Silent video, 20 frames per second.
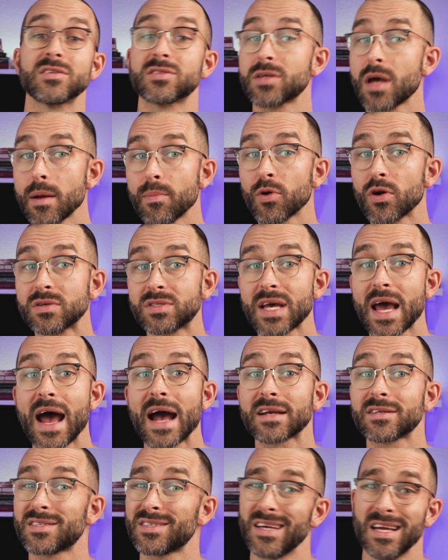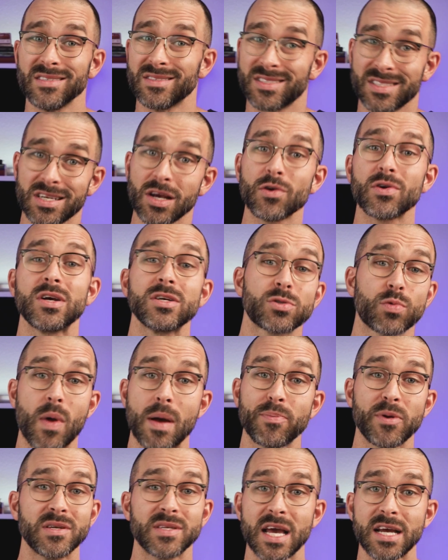to cyber attacks and serious
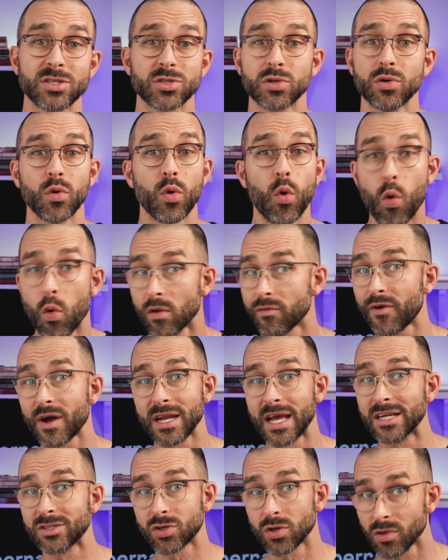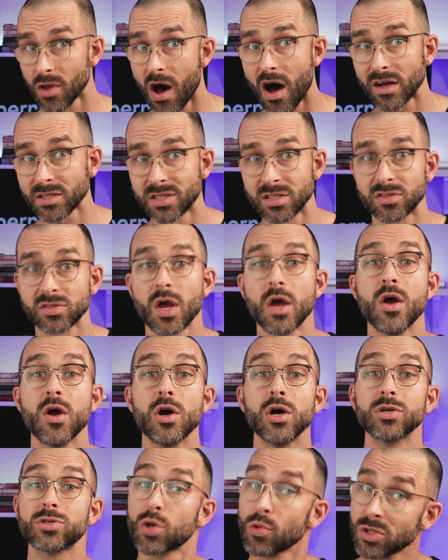reputational or financial losses,
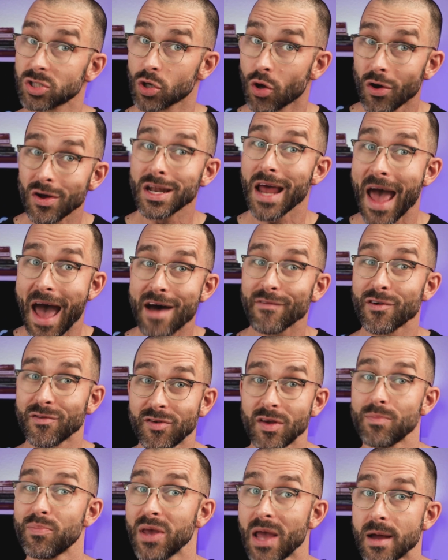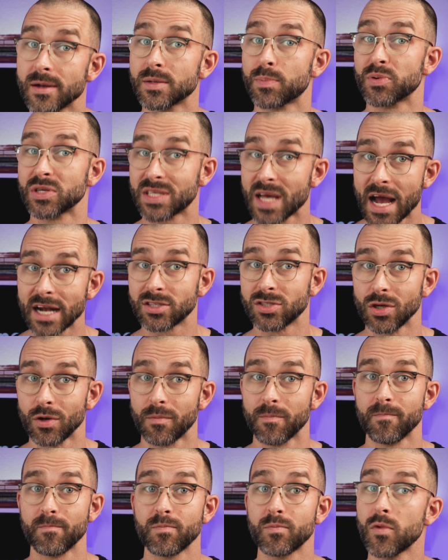so it's good to have a VPN to protect you.
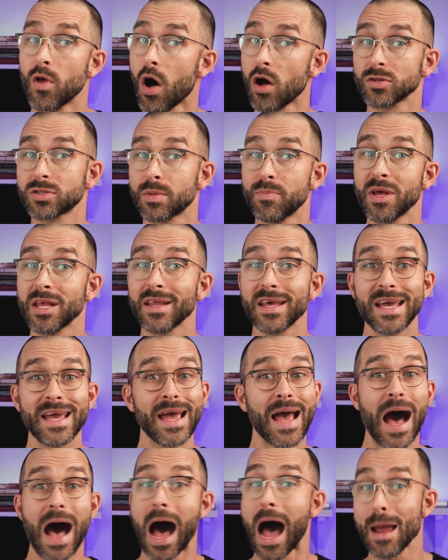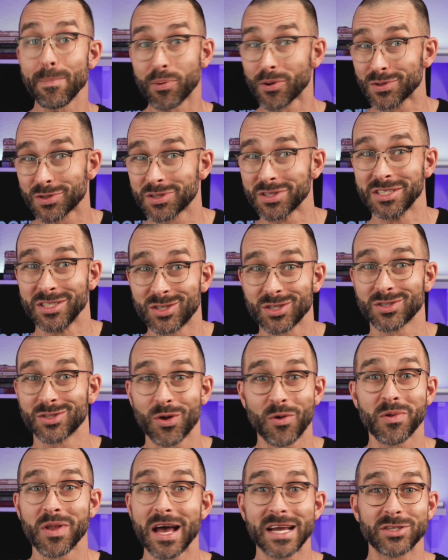Ultimately, I personally just
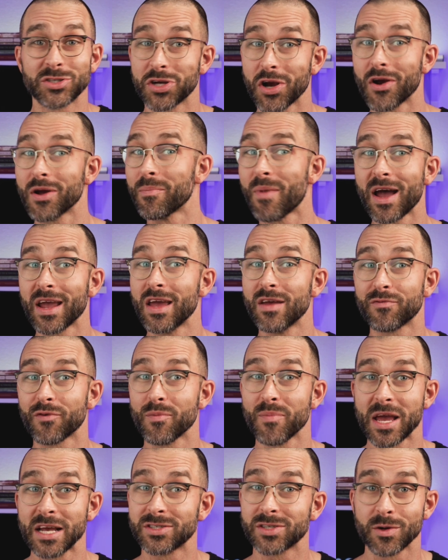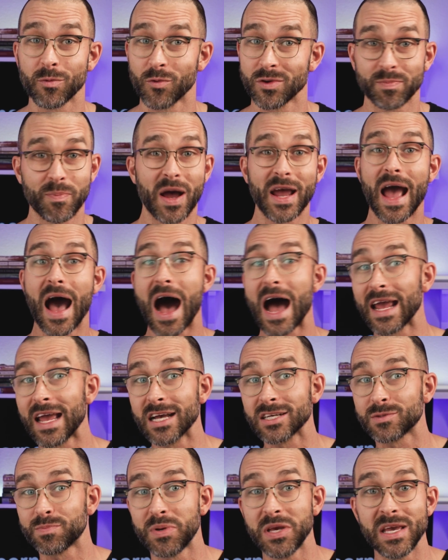don't like sharing my information with my
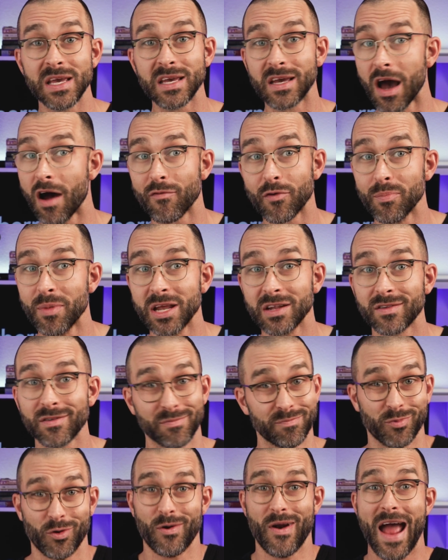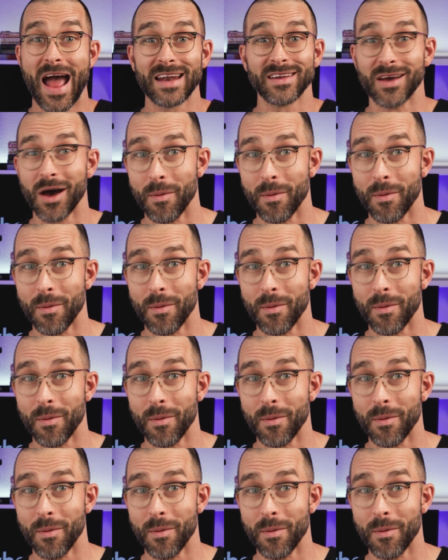ISP, government, or ad